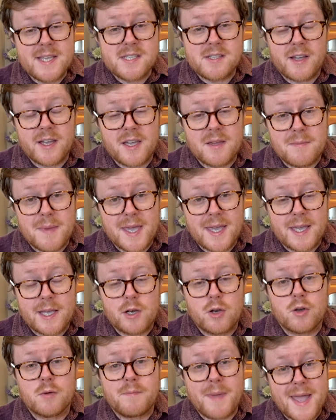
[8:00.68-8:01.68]
I can make it
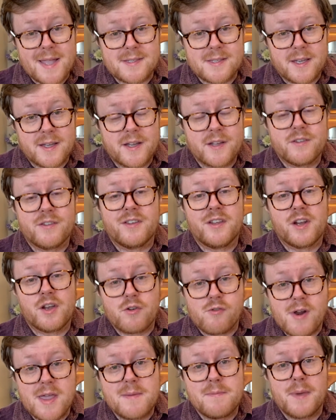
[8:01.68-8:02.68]
look better than a
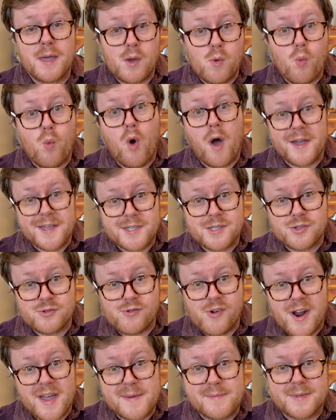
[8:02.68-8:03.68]
great big white
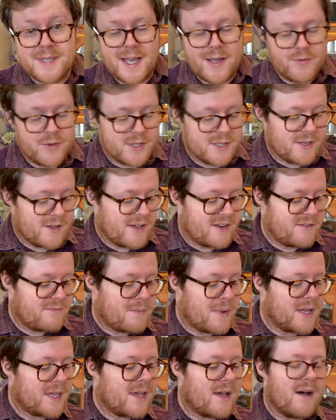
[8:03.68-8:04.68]
stripe down the side of
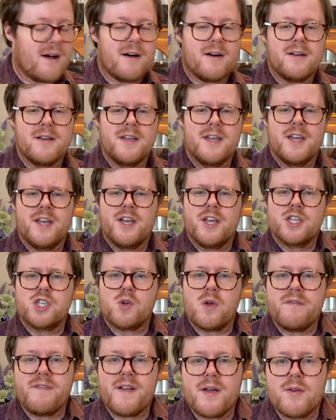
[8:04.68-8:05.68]
my car. So I
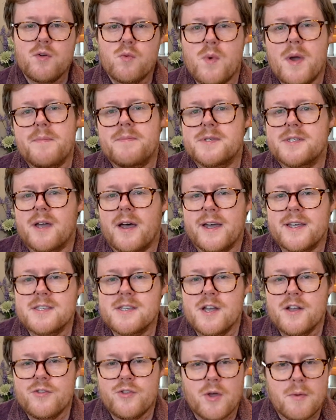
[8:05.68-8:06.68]
found a website
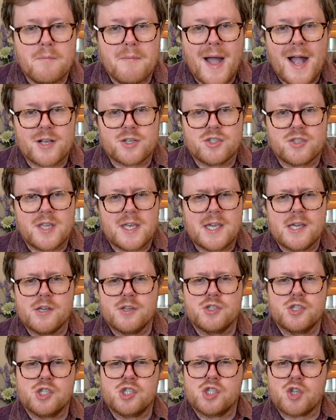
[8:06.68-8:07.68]
that matched the
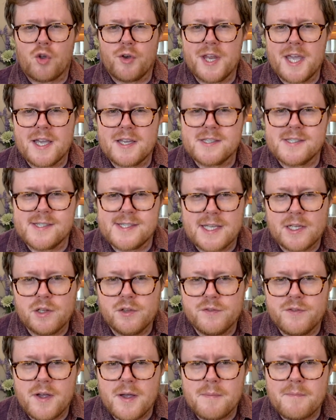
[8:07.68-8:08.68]
Sonic
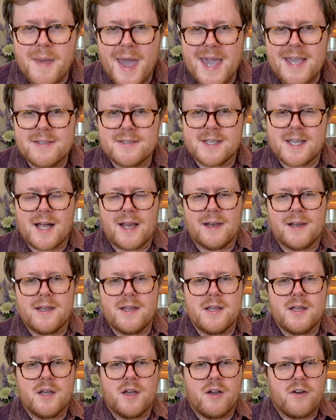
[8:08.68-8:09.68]
Silver paint colour
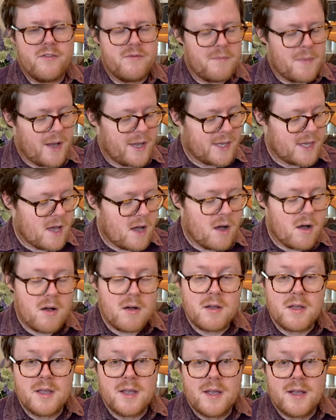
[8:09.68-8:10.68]
of my car.
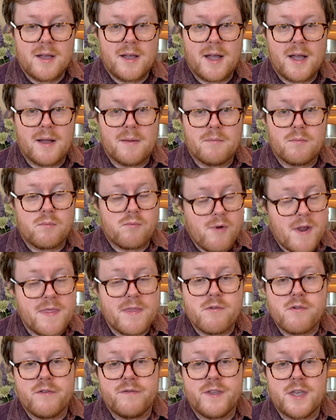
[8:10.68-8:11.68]
Read the
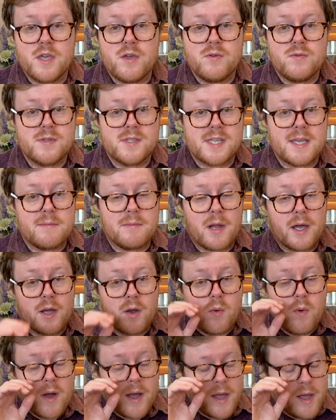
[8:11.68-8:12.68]
reviews, seemed like
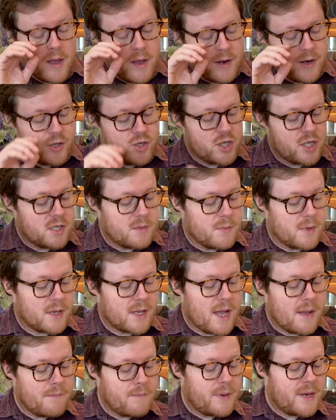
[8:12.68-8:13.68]
quite a legitimate
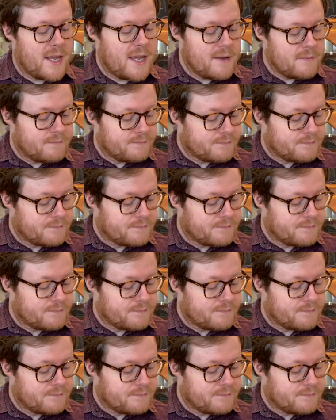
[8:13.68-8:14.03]
company.